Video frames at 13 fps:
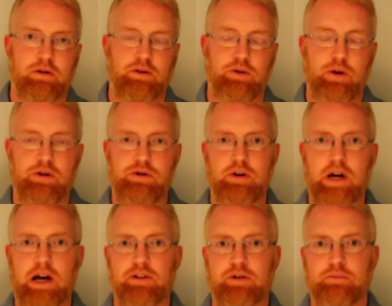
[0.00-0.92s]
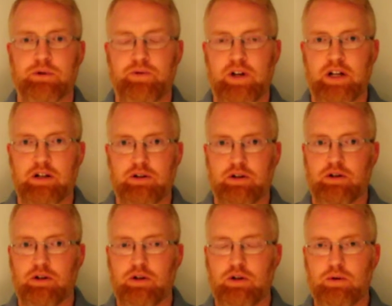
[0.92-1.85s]
So as you guys are moving
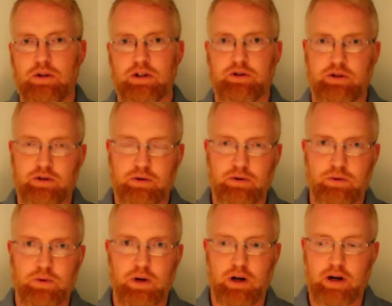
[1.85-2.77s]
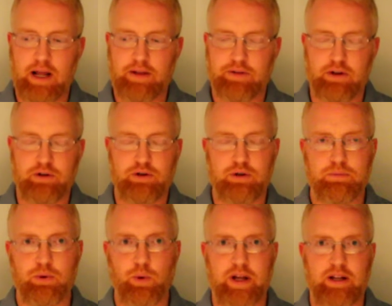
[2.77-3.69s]
into Unit 2, Lesson
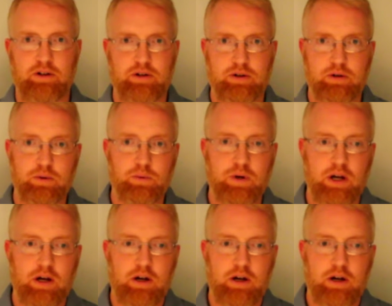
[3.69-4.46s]
2.2,